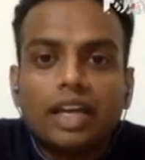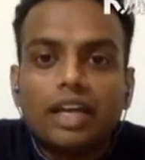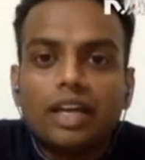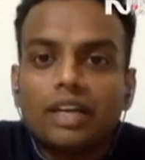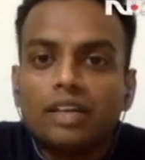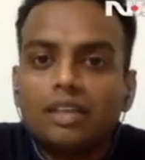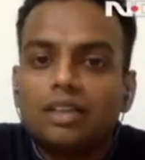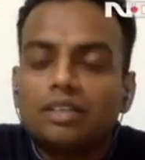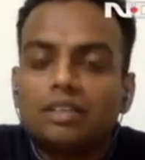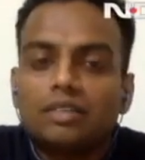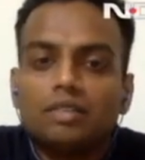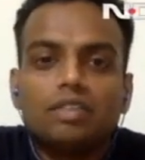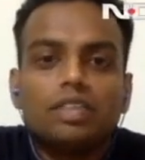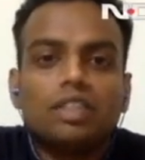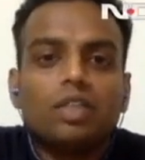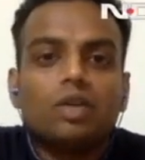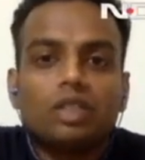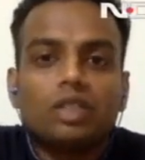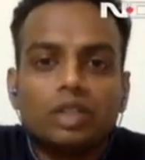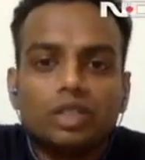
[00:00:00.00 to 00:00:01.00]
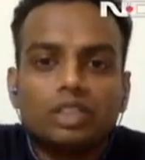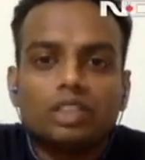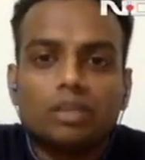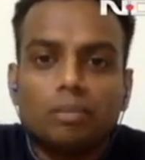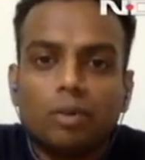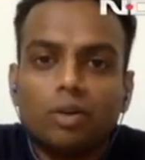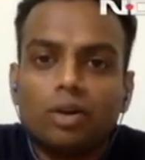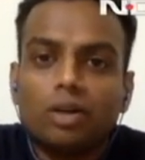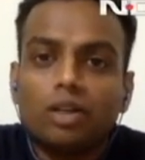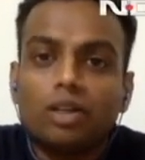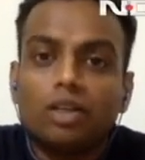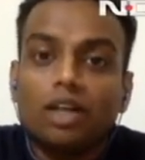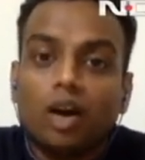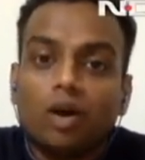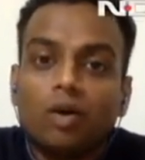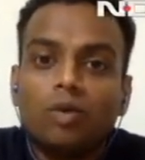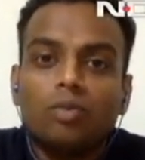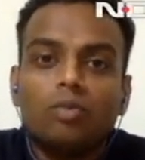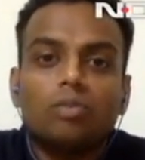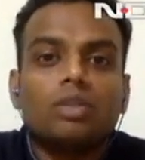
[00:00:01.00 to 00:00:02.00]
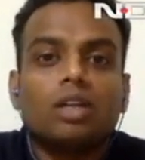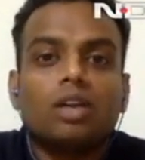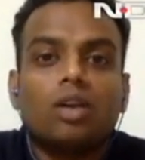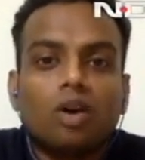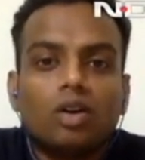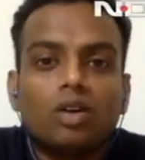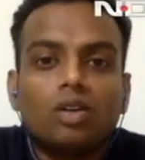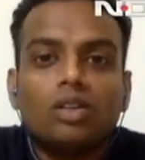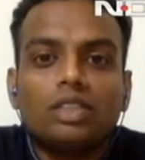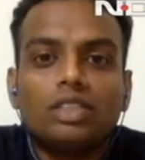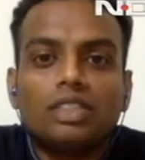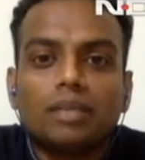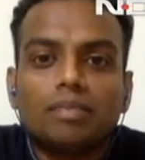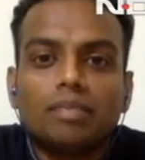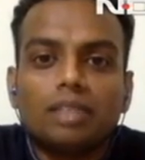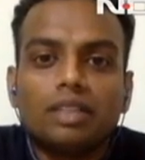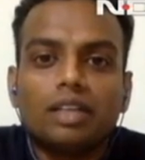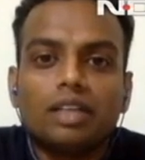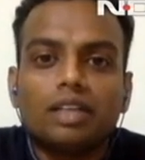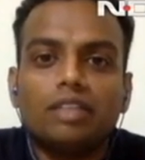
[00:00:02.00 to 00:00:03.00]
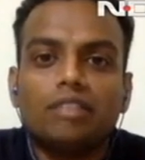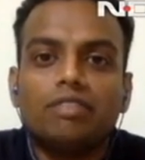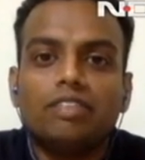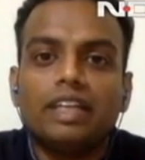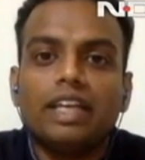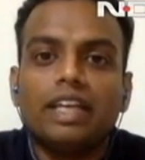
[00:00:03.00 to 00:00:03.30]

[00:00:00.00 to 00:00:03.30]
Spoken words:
there without your support. Now the lockdown is something that